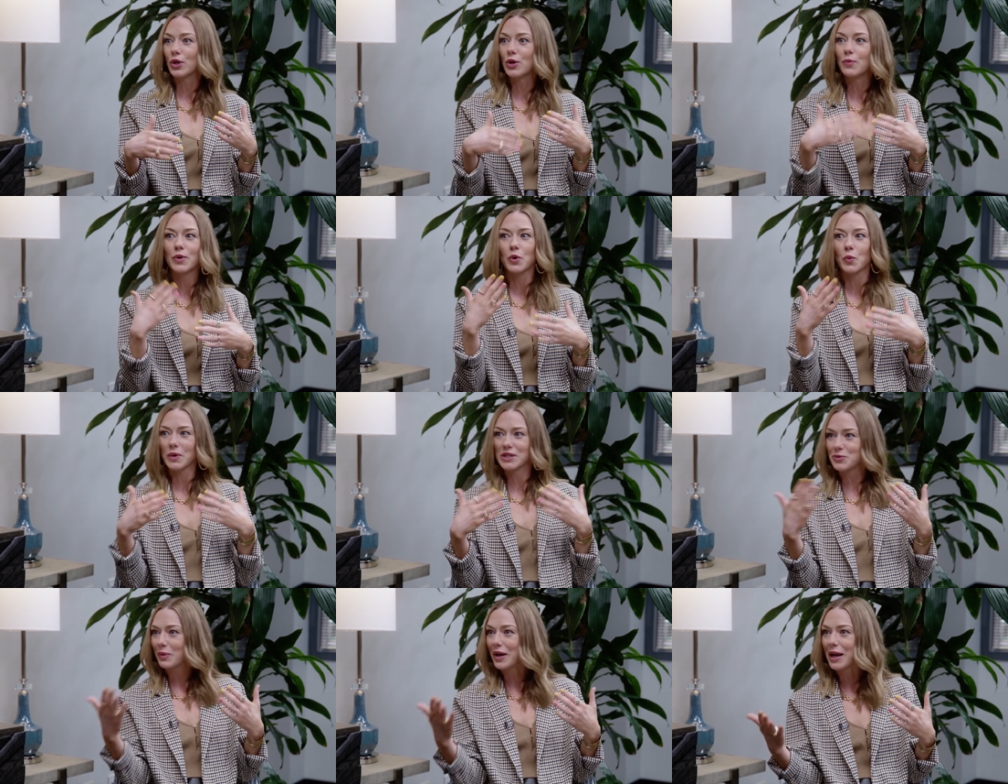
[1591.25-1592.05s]
room that are
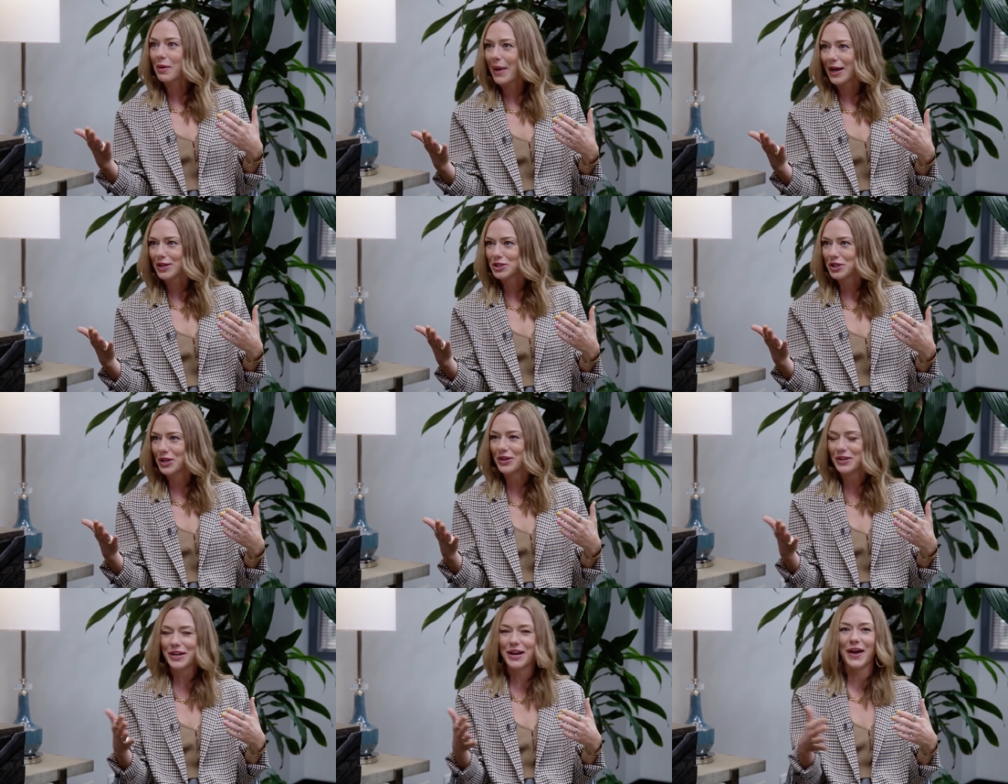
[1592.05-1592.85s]
whispering about you.
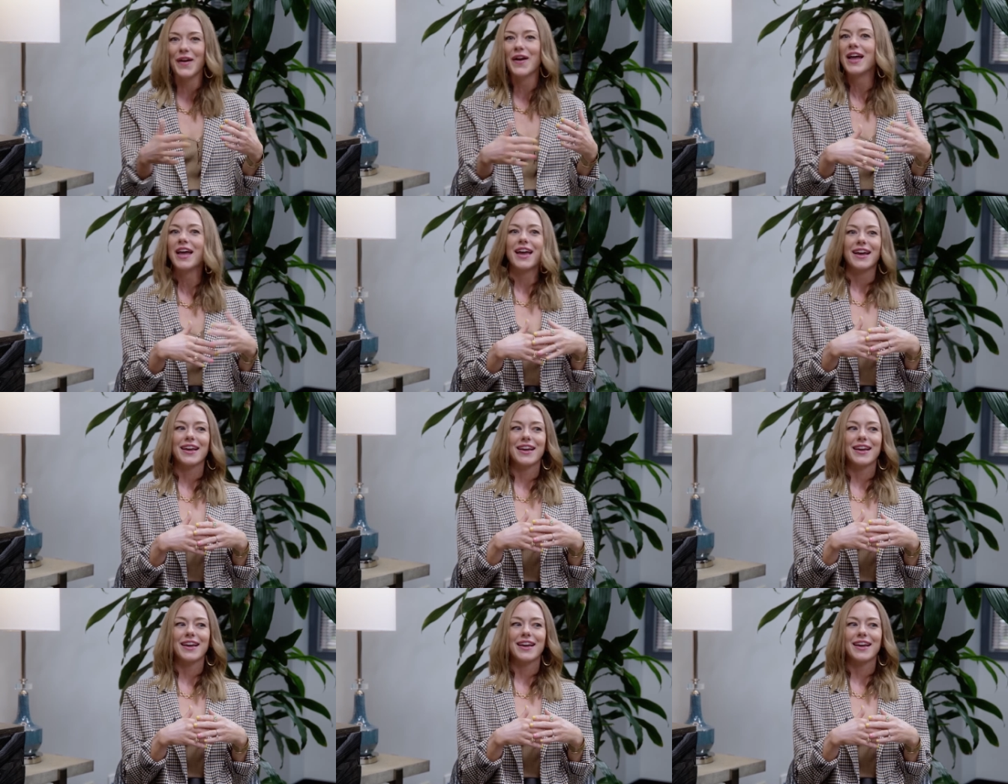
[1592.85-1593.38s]
You know, yes.